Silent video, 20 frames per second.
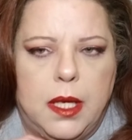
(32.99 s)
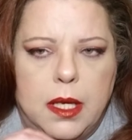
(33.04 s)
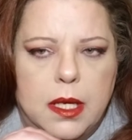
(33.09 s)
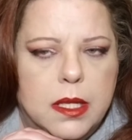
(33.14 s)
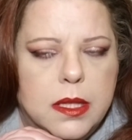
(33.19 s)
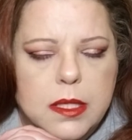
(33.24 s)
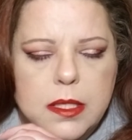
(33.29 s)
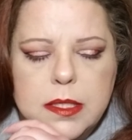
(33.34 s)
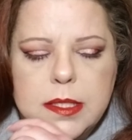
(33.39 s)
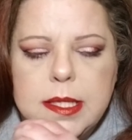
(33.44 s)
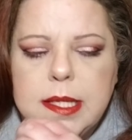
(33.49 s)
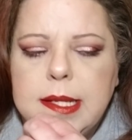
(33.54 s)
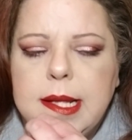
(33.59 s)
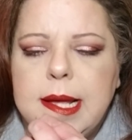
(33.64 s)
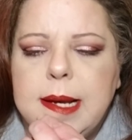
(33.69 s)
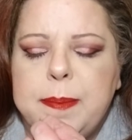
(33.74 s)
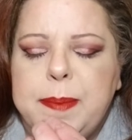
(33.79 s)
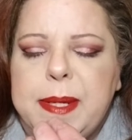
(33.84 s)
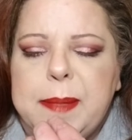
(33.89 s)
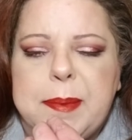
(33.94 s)
There's a lot of
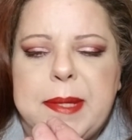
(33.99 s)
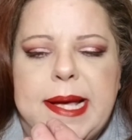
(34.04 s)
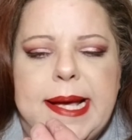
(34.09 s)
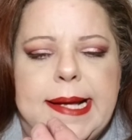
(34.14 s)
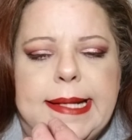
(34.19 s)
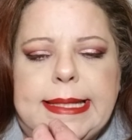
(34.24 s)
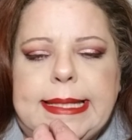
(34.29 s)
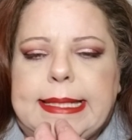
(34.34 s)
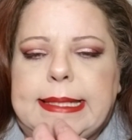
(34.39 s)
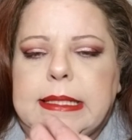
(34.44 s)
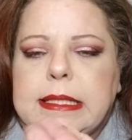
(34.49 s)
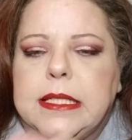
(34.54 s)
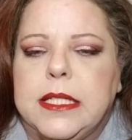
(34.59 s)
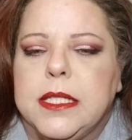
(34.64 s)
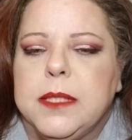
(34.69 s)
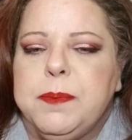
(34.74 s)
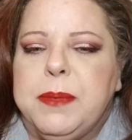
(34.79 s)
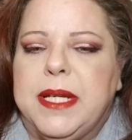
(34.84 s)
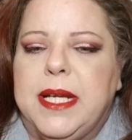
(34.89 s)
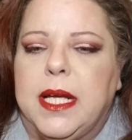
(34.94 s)
people out there just
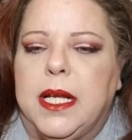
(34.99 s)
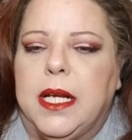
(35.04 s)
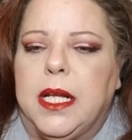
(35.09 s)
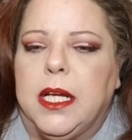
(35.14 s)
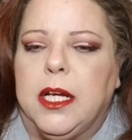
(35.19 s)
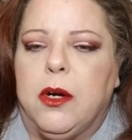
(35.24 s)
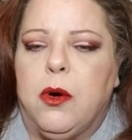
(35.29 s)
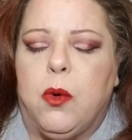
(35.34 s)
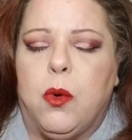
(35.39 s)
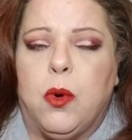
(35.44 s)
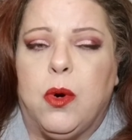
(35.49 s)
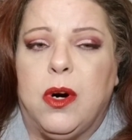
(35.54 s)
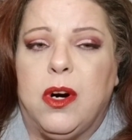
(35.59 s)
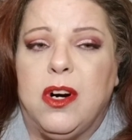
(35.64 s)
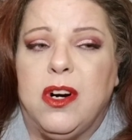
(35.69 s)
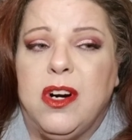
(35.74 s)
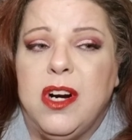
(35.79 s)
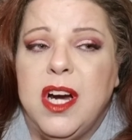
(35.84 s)
beginning or,